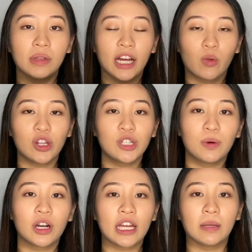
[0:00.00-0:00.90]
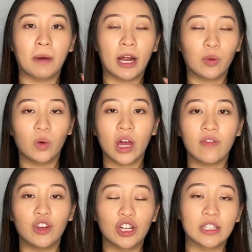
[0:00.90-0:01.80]
Like once you put it in the microwave,
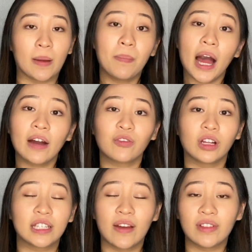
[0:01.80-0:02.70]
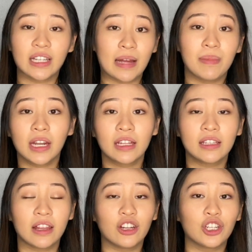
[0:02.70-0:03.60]
you can just step back for like 7 to 9 minutes
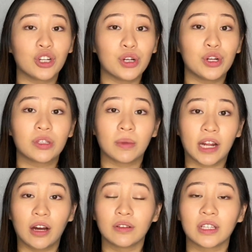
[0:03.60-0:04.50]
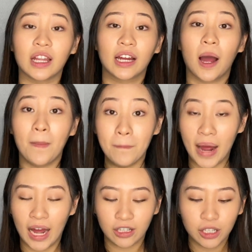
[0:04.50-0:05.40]
and then you do something else and then come
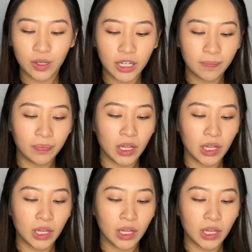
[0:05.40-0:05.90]
back to it.